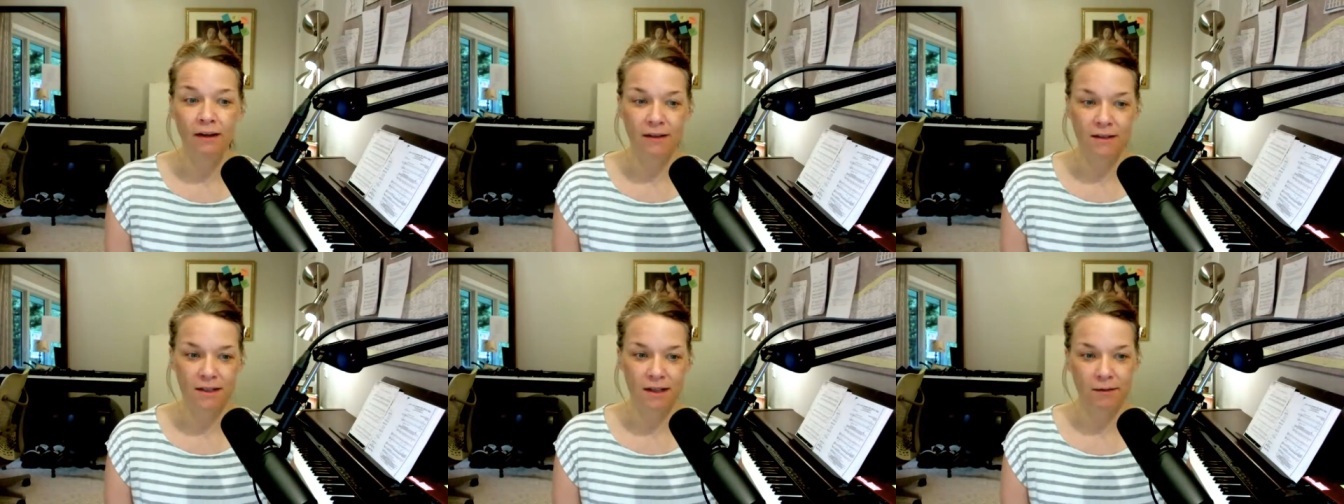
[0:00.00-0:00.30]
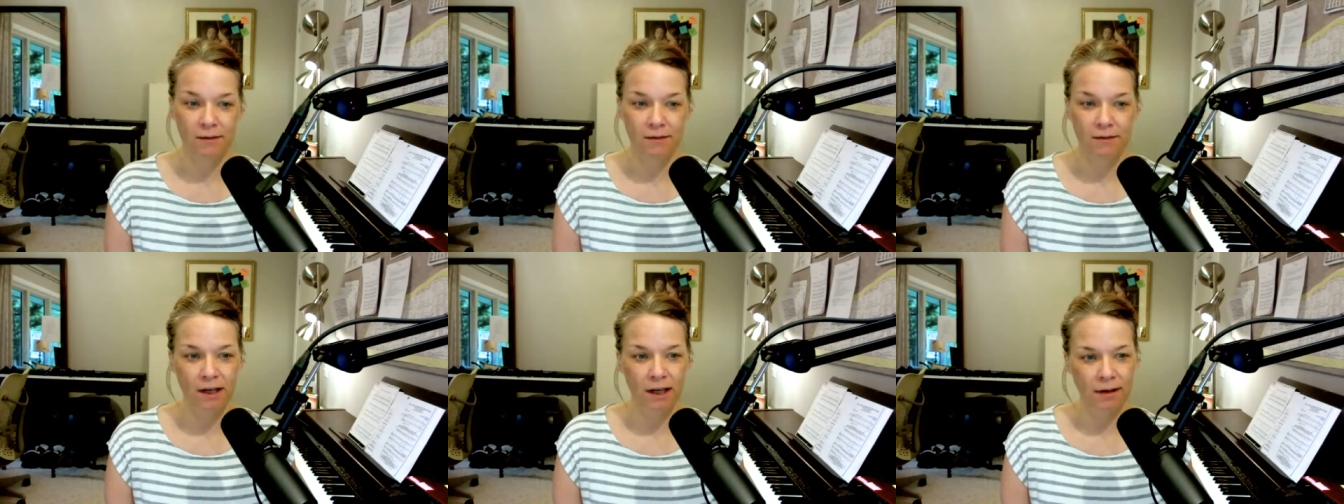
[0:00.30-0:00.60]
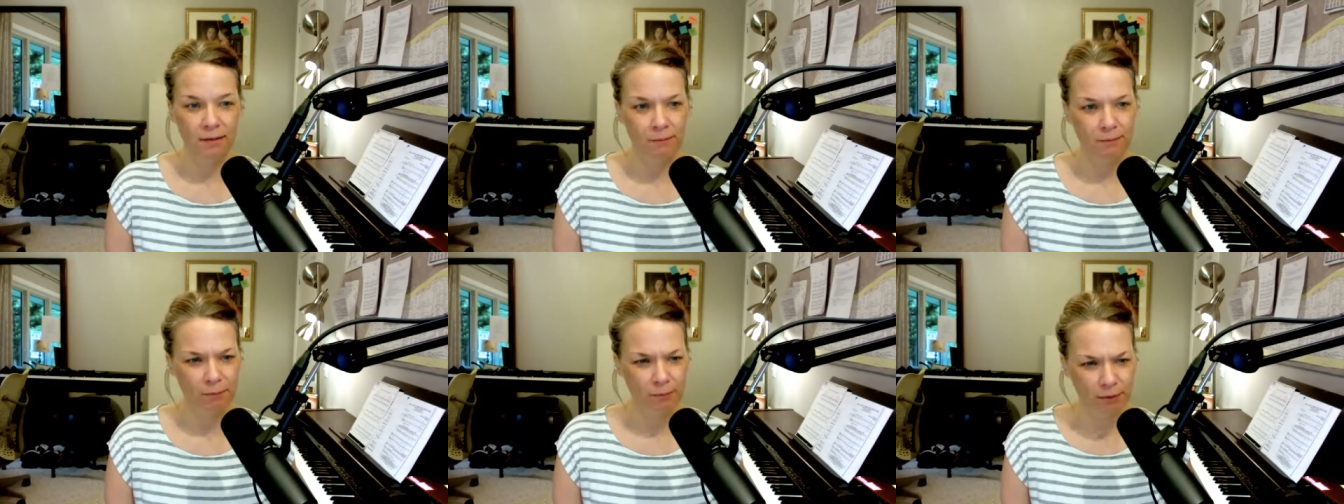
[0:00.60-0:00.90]
So
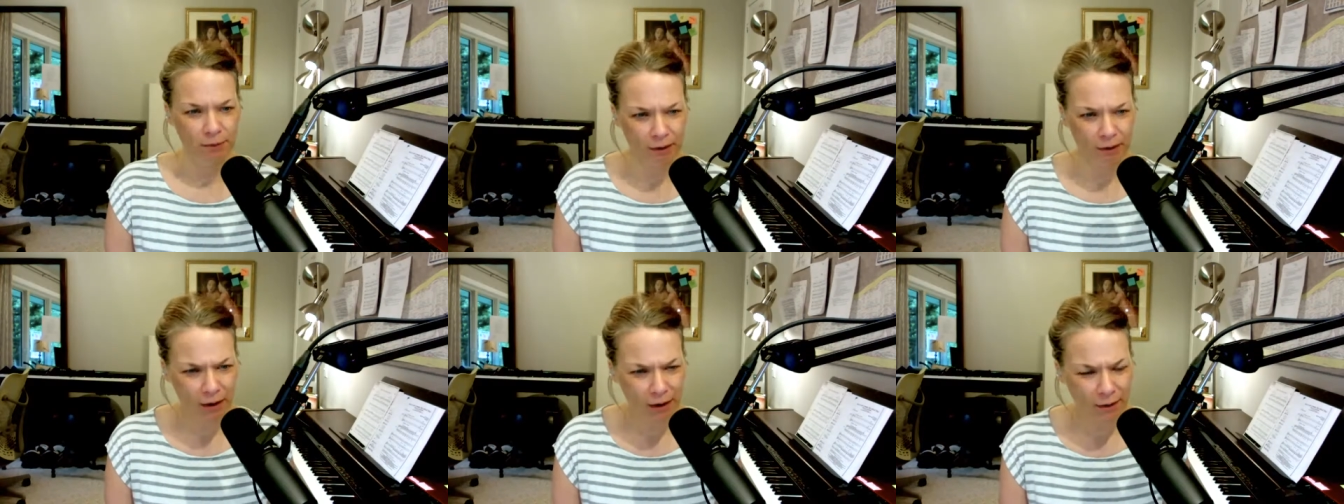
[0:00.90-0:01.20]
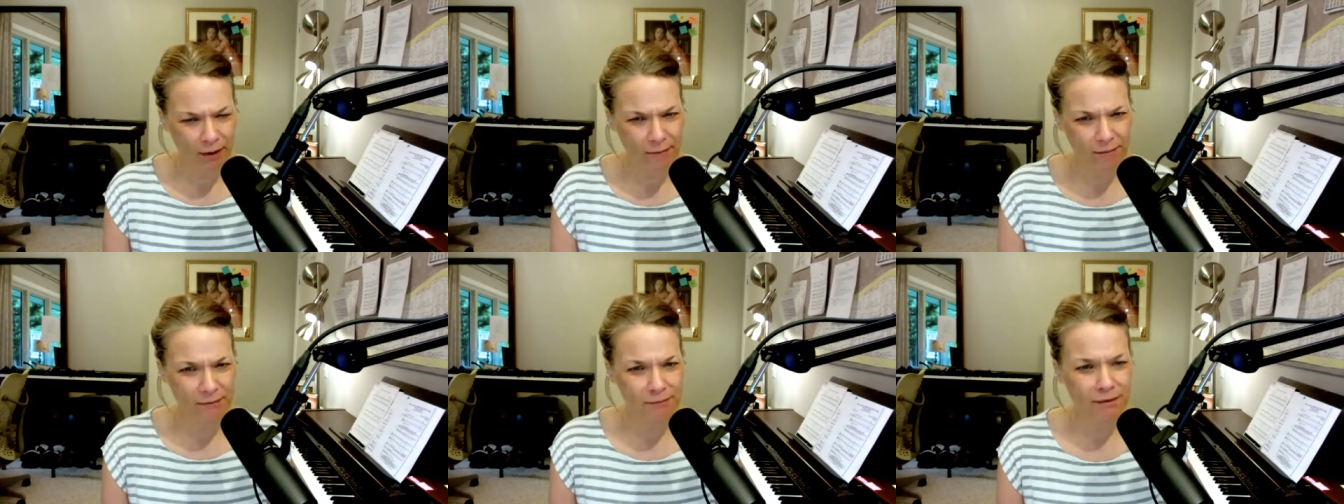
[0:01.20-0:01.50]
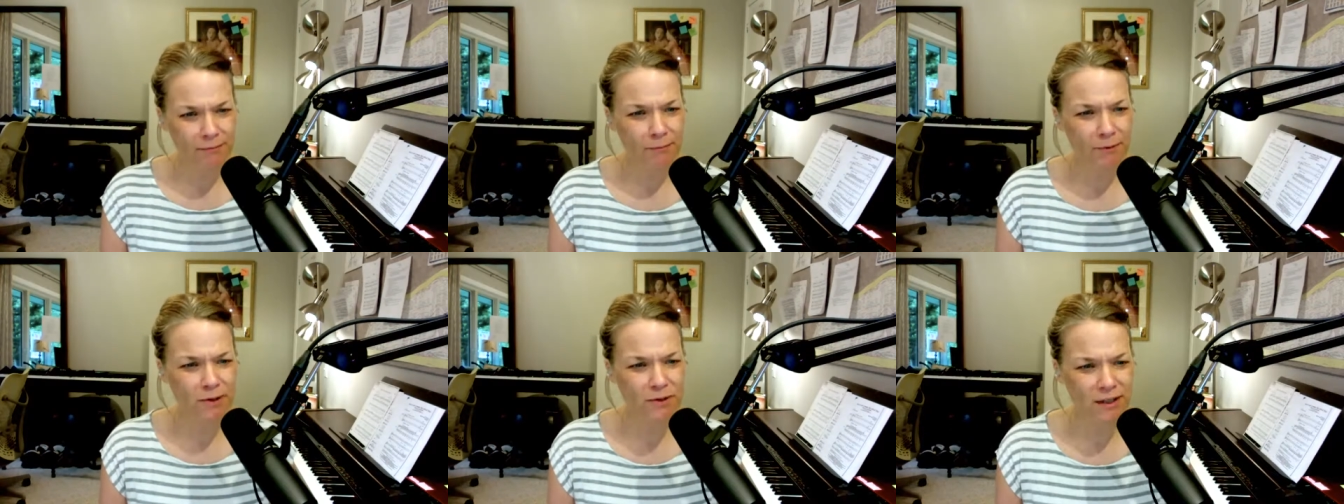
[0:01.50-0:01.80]

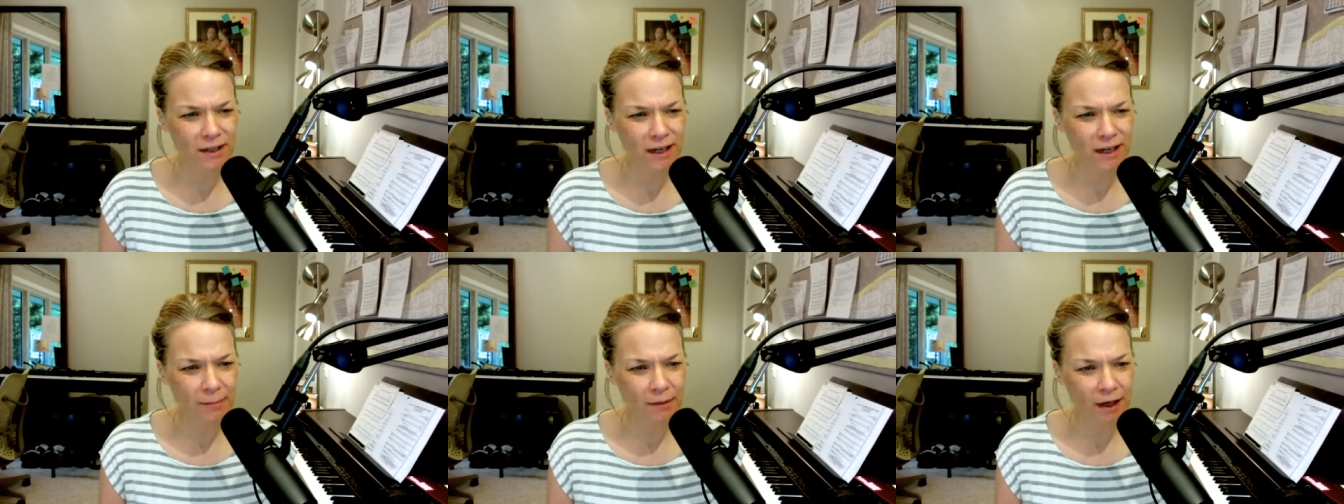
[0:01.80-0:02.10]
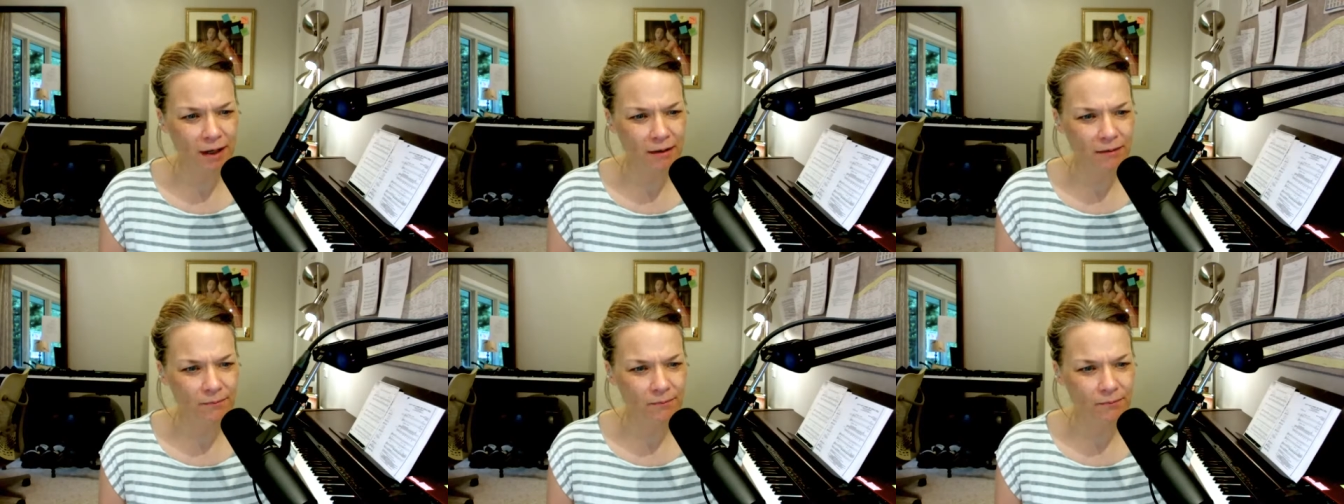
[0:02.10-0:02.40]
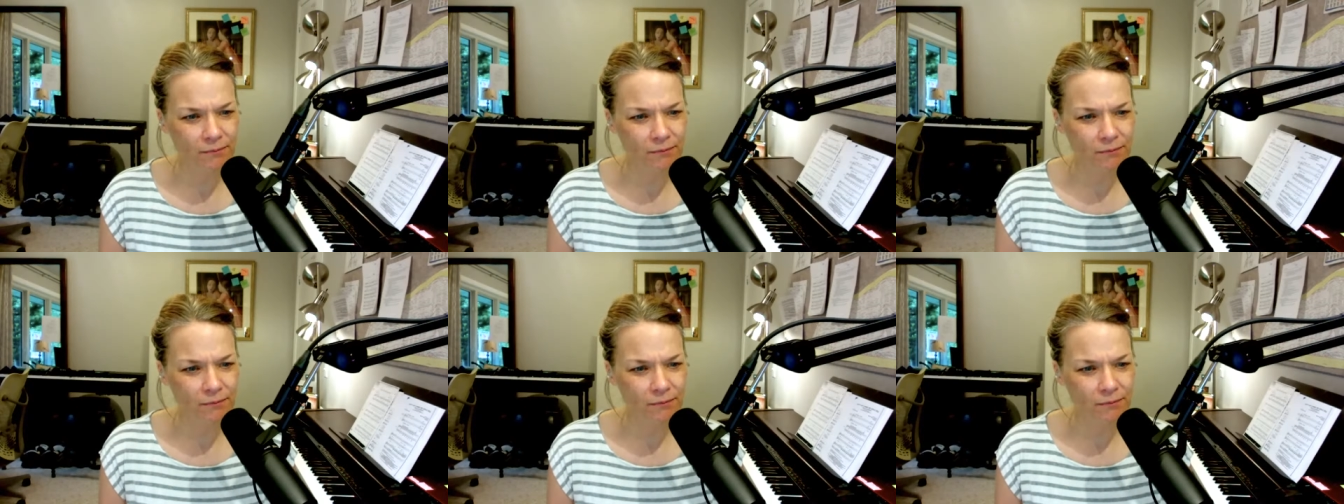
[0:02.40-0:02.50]
the music came out.